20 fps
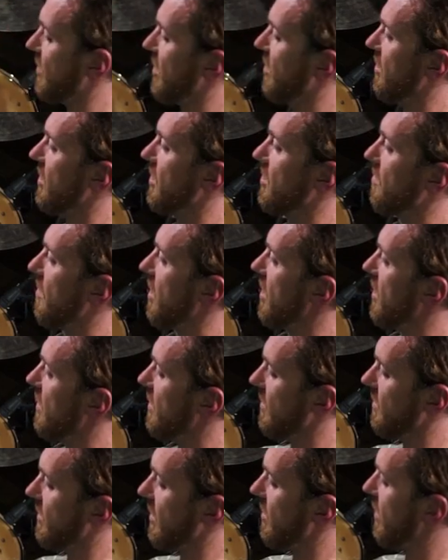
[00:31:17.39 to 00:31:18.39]
you're just
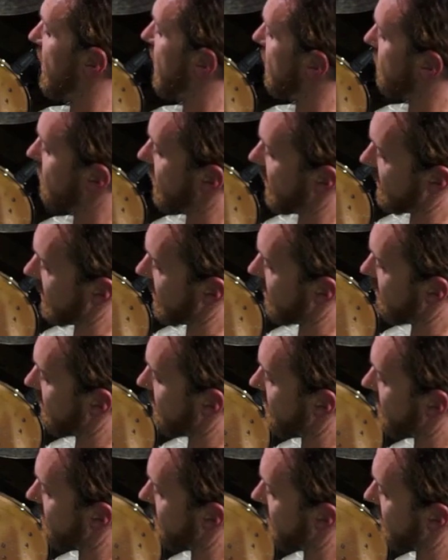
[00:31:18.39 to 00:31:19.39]
running your hand right down the
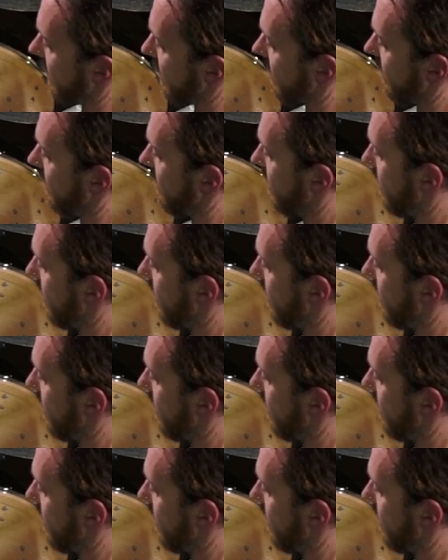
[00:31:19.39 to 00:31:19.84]
drumstick.